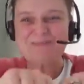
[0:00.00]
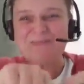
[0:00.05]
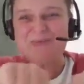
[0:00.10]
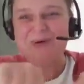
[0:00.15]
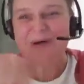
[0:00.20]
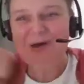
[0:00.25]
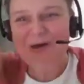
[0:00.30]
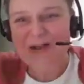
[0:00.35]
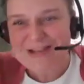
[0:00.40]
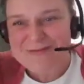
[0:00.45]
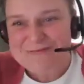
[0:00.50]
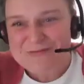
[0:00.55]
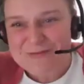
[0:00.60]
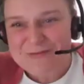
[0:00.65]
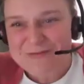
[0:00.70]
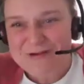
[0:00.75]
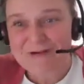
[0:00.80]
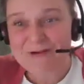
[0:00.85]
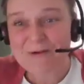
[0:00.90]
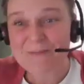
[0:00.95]
pulling
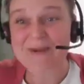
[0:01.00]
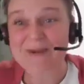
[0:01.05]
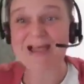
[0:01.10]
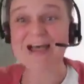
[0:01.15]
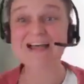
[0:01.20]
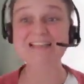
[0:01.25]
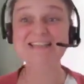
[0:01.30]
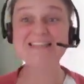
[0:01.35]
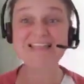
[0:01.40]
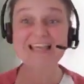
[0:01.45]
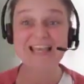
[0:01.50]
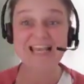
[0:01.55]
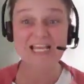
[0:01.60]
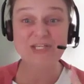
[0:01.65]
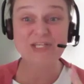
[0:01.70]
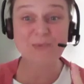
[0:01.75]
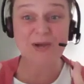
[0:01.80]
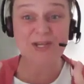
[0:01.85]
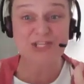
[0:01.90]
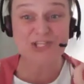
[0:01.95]
TheraBands.
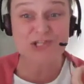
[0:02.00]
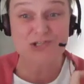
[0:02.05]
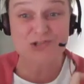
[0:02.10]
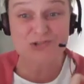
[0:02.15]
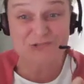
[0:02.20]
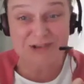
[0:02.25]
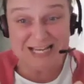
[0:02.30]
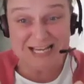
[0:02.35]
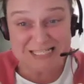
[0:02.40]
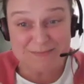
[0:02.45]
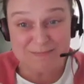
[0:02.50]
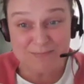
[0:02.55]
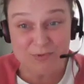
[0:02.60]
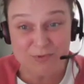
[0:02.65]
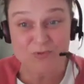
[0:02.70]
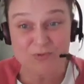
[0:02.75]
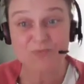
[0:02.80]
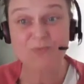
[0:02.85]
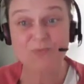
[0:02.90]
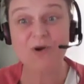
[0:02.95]
It's why stress
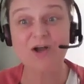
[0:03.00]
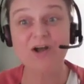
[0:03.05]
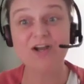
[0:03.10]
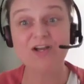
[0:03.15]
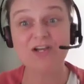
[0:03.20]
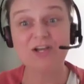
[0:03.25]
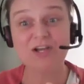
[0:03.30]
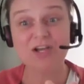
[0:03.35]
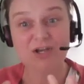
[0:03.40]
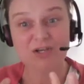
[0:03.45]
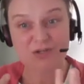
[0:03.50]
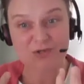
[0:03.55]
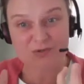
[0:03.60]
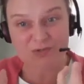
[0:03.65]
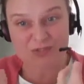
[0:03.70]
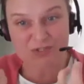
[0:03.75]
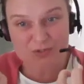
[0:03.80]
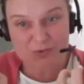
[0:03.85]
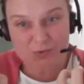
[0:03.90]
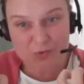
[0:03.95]
balls work. You're
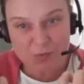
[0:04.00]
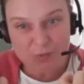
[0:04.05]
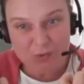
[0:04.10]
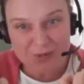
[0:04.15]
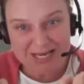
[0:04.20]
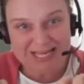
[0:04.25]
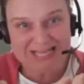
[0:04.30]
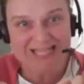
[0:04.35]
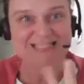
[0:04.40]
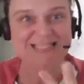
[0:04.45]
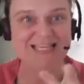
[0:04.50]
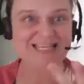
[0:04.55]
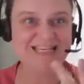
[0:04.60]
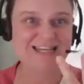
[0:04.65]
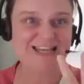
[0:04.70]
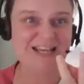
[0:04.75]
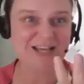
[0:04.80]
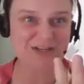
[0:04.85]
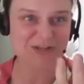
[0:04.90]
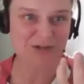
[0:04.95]

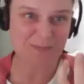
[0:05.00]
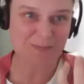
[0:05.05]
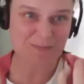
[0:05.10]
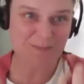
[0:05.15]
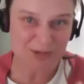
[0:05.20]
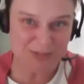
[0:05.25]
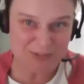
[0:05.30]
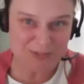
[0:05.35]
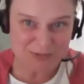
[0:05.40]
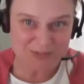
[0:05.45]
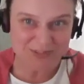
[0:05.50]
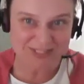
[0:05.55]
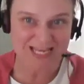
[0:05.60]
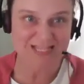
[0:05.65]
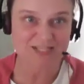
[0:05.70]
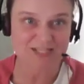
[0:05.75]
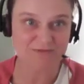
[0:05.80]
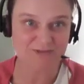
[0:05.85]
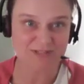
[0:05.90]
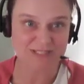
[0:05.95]
squeezing your muscles
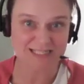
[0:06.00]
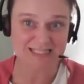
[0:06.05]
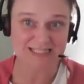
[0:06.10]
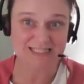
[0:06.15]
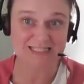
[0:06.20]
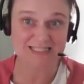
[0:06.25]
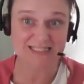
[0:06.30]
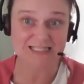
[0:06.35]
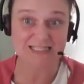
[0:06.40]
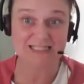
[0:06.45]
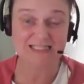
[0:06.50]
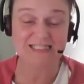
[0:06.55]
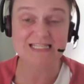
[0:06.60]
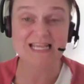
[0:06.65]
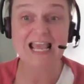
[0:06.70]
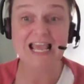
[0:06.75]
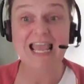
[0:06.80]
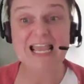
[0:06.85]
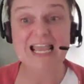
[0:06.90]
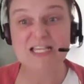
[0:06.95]
against resistance.
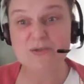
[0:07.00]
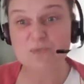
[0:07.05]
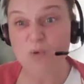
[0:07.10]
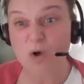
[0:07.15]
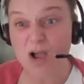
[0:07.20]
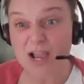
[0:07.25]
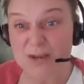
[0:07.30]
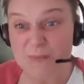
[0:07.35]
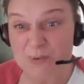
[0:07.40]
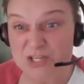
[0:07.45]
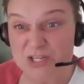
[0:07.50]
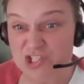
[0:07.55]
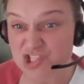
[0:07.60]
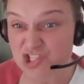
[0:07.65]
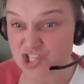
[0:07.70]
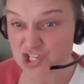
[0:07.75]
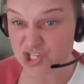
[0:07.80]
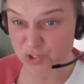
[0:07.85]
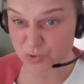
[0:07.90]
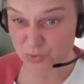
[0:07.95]
It's why we
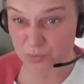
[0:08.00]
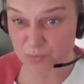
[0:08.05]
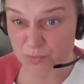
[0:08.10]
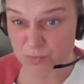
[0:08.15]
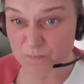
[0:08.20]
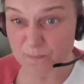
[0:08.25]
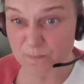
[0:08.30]
chew.